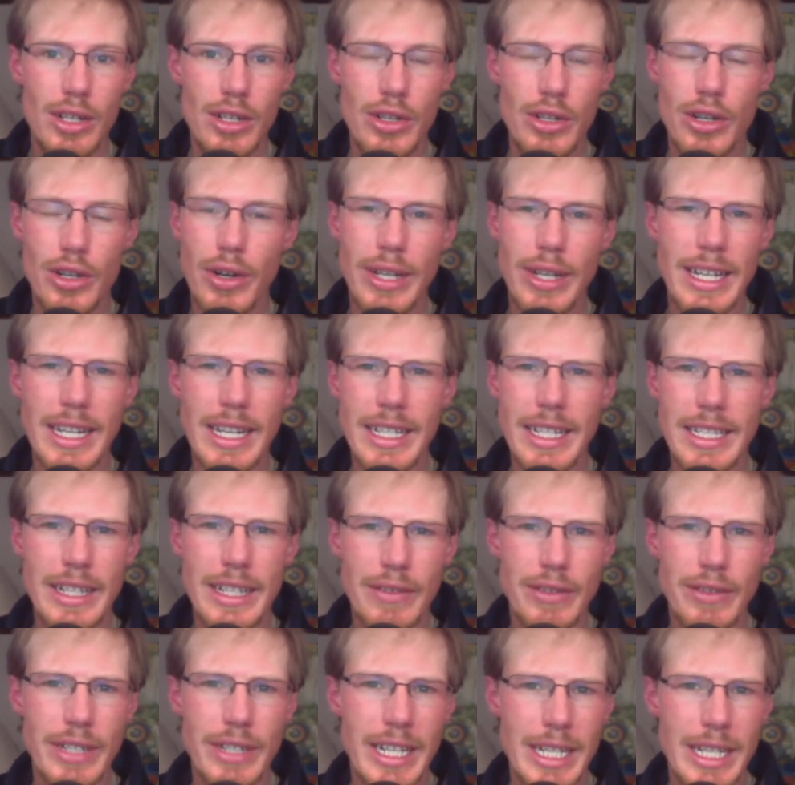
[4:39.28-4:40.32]
you're going to get a
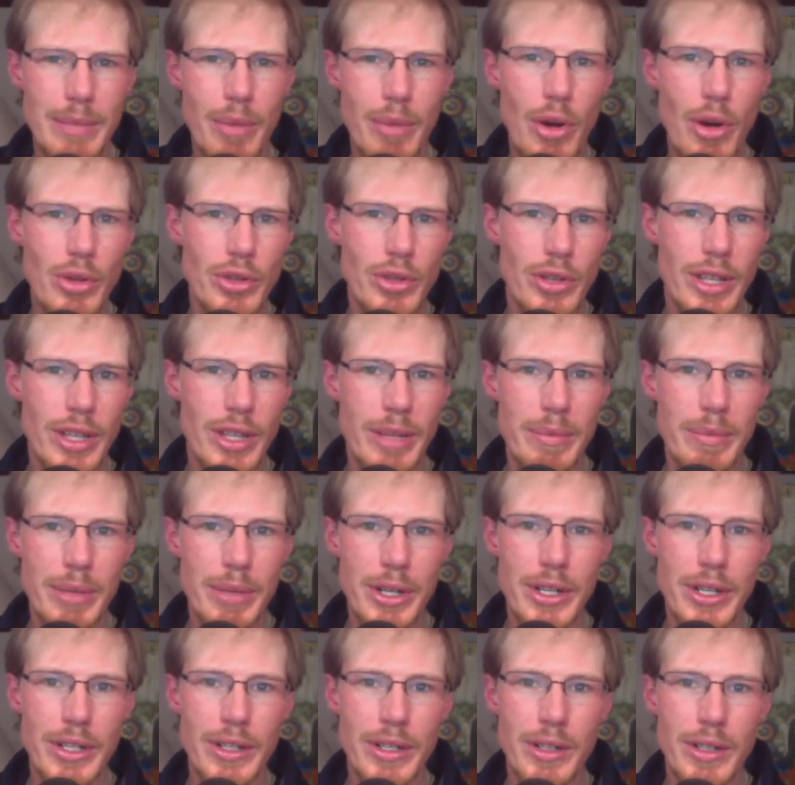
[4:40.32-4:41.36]
different exposure on the
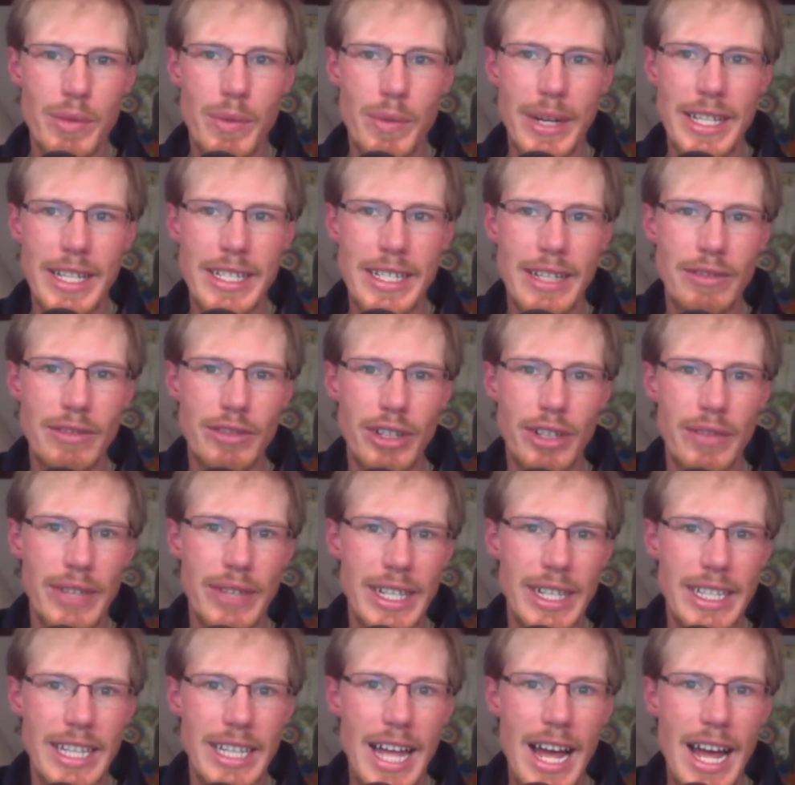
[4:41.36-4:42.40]
bird when it's in front of
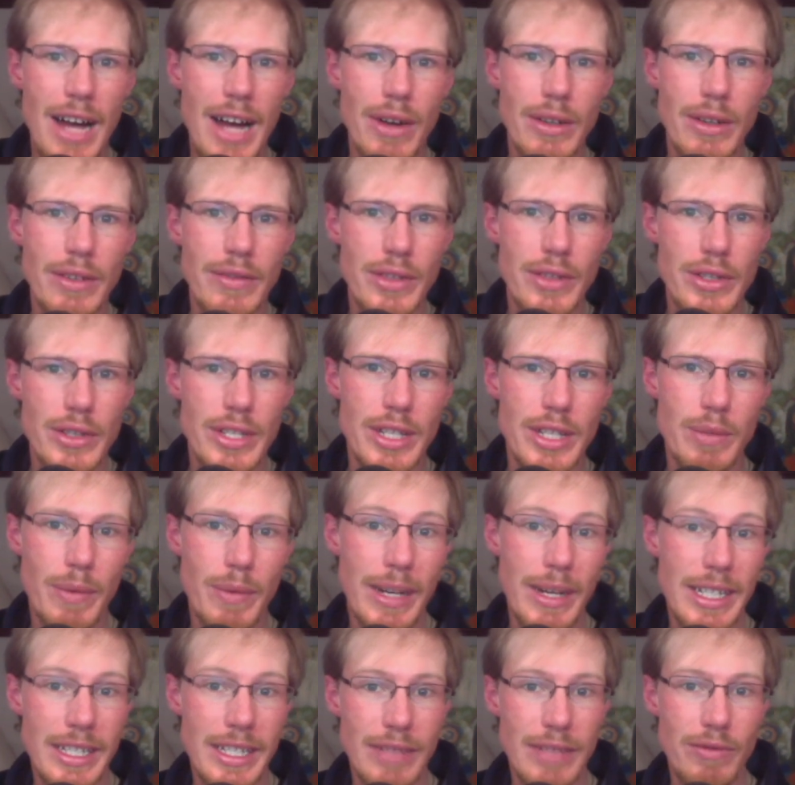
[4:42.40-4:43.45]
a cloud versus
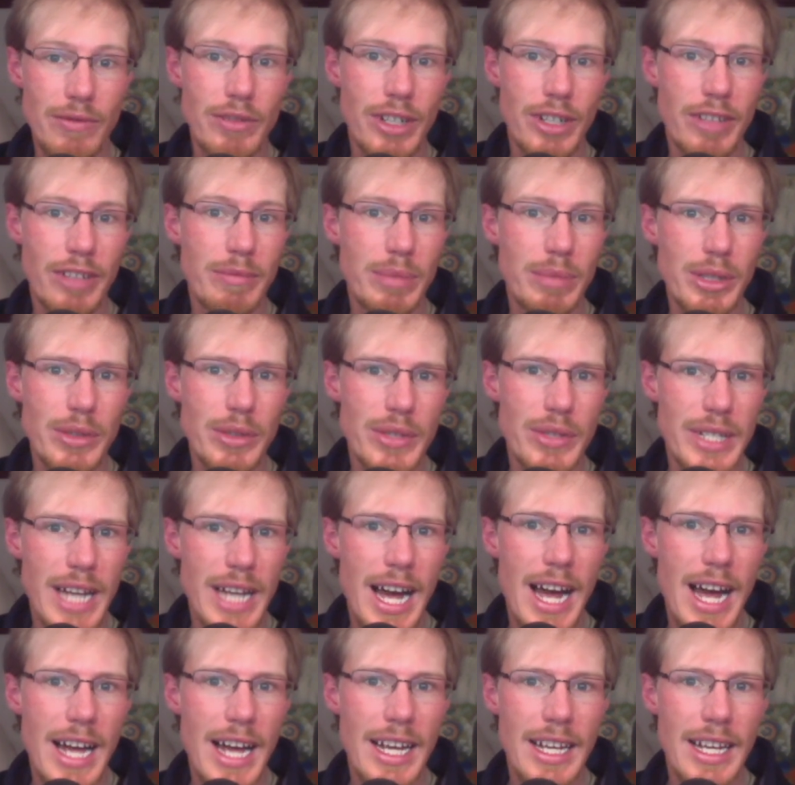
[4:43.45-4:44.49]
when it's in front of blue
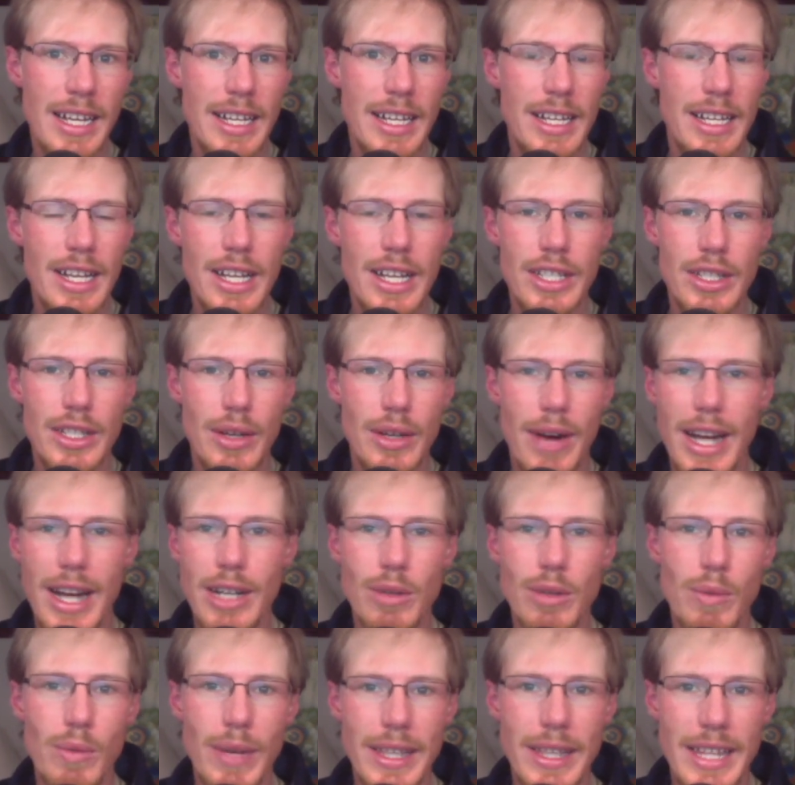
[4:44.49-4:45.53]
sky. So I
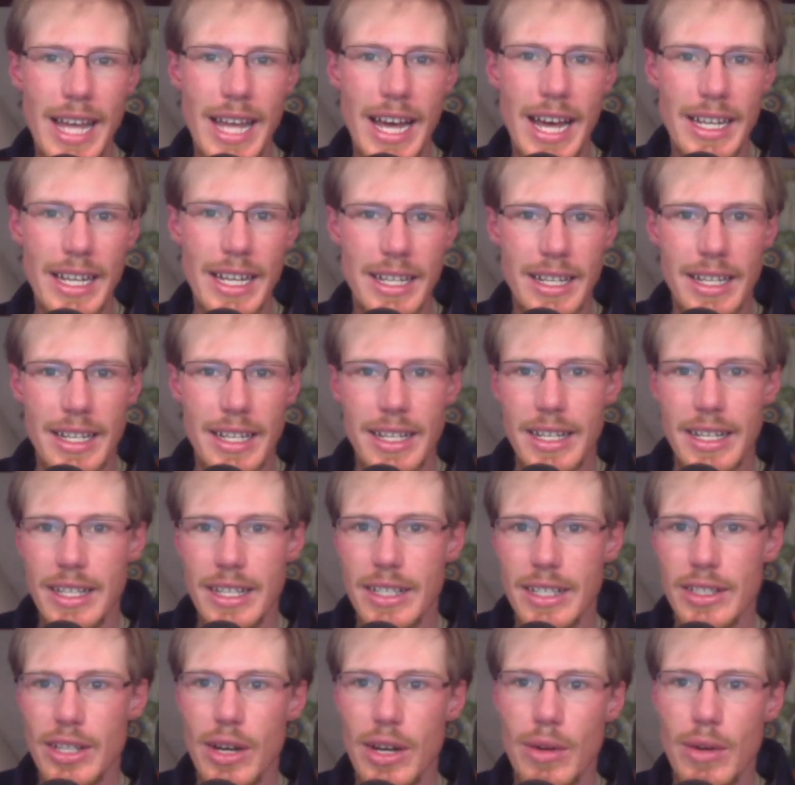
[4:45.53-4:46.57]
don't want that.
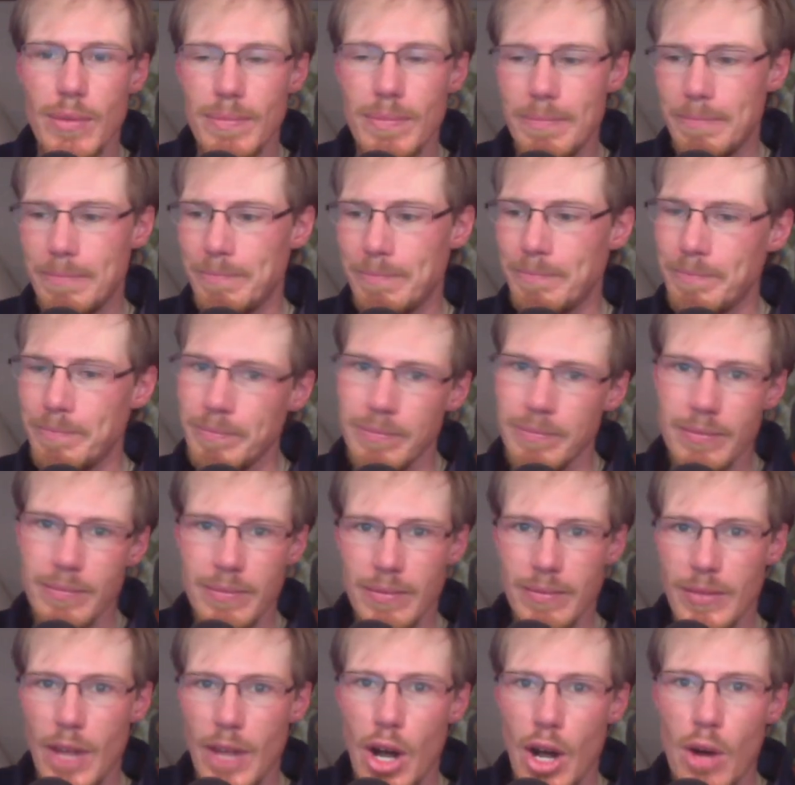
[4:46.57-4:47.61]
So
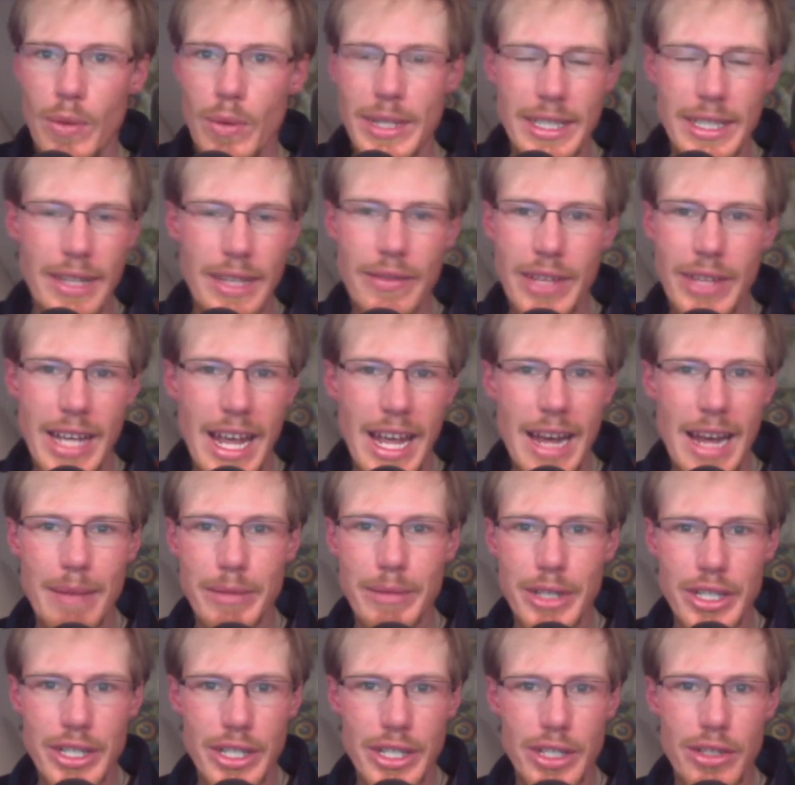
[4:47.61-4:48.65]
always leave the
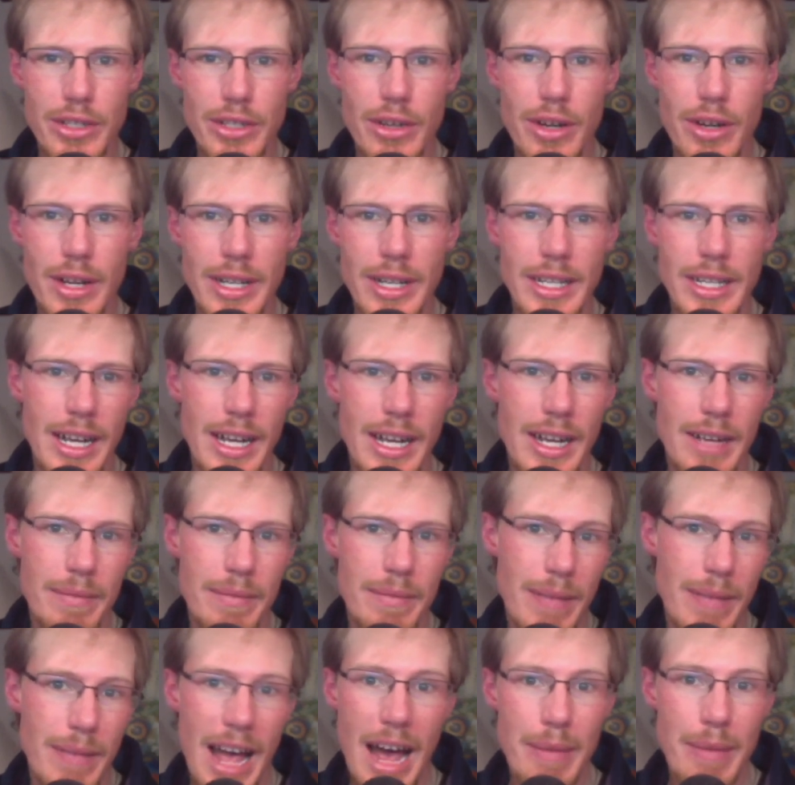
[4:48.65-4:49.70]
camera just on
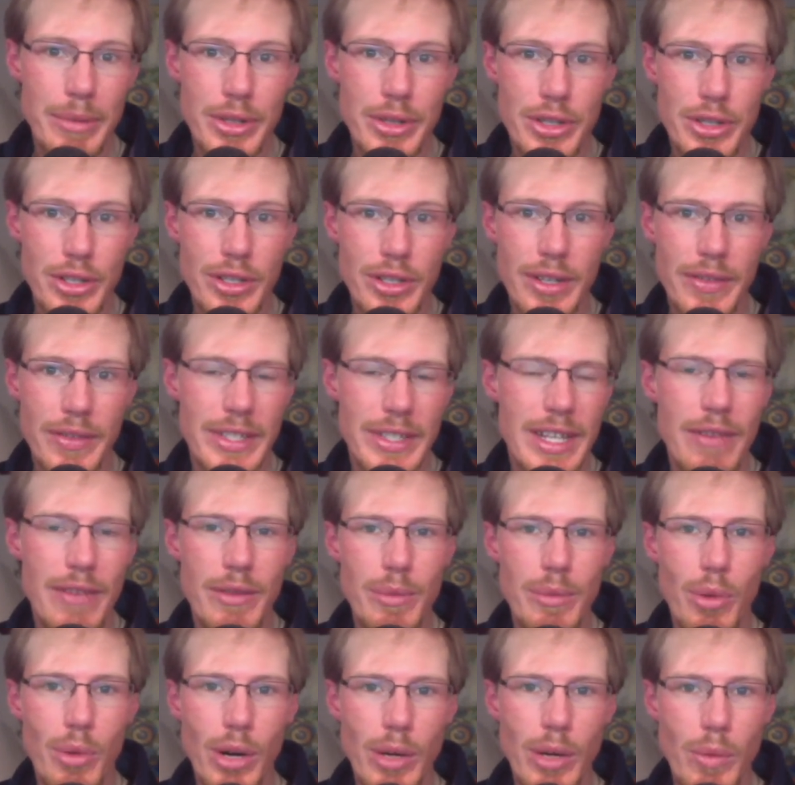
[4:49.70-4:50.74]
aperture of
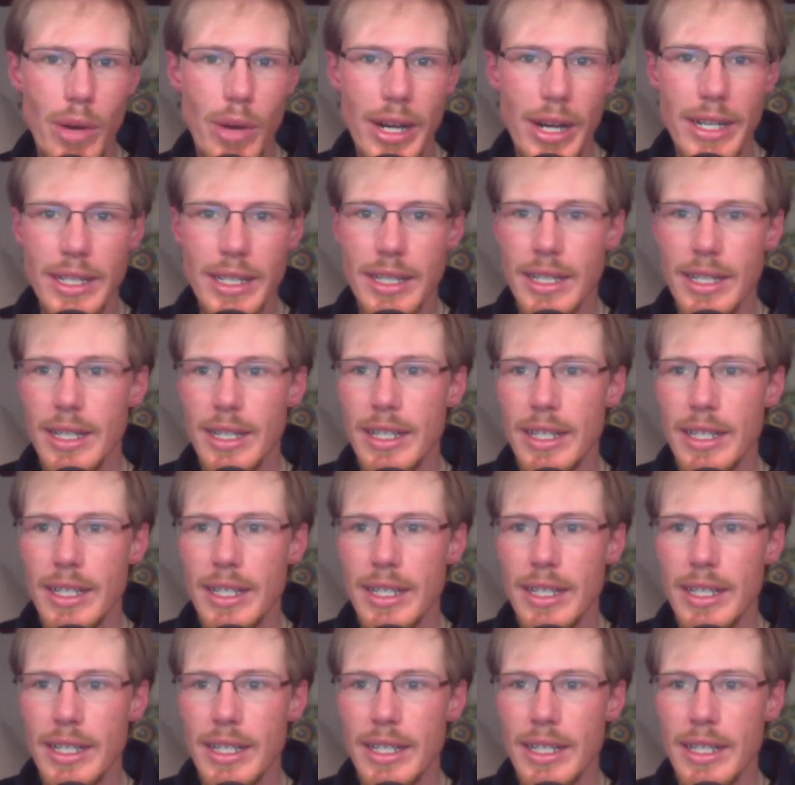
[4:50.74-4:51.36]
7.1.